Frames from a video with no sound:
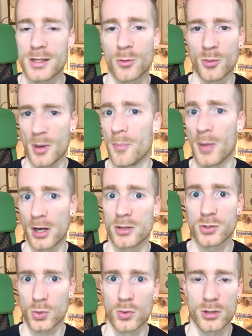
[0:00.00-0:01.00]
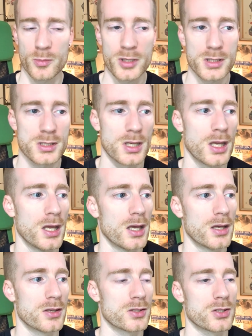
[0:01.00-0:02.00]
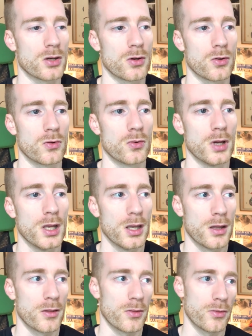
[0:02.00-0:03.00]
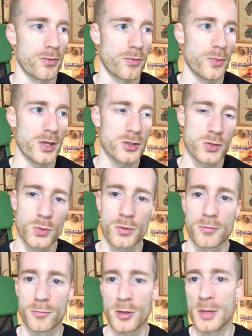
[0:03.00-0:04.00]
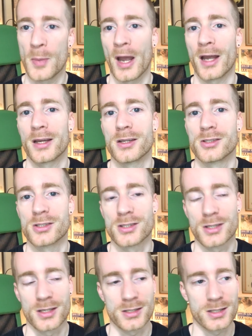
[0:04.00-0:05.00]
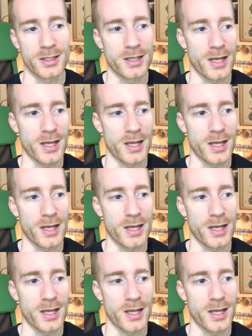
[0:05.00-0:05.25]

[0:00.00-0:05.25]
That would be a bug tournament, so it's sort of repackaged essentially.